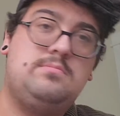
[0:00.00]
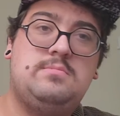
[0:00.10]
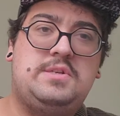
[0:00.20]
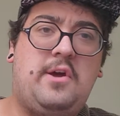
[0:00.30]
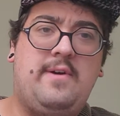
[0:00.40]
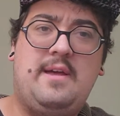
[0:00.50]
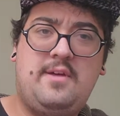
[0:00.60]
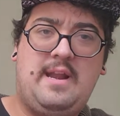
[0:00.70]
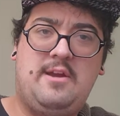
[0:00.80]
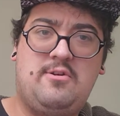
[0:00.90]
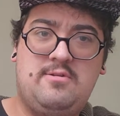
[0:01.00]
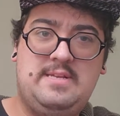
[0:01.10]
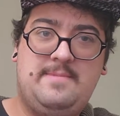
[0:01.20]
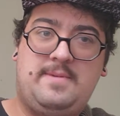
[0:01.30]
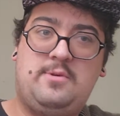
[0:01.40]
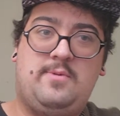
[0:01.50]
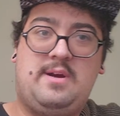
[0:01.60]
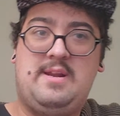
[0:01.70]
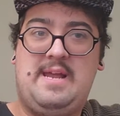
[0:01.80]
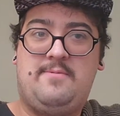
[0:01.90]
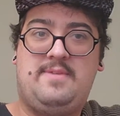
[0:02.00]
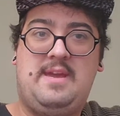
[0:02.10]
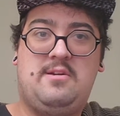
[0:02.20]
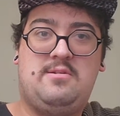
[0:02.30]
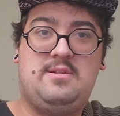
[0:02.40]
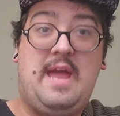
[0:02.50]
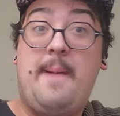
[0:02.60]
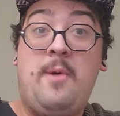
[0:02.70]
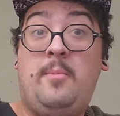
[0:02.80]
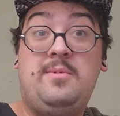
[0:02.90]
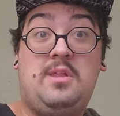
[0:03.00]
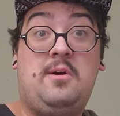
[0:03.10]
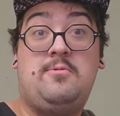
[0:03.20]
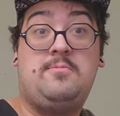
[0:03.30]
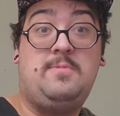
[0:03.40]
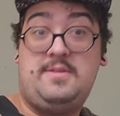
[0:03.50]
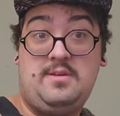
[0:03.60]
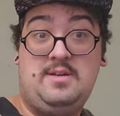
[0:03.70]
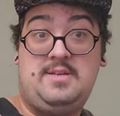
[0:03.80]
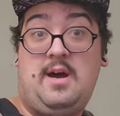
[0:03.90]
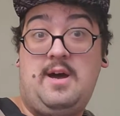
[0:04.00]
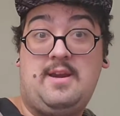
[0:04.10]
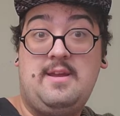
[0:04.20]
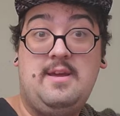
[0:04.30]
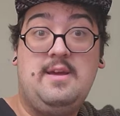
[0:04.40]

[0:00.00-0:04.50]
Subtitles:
Sorry, I thought I heard something going on out there. I'm home alone with a dog.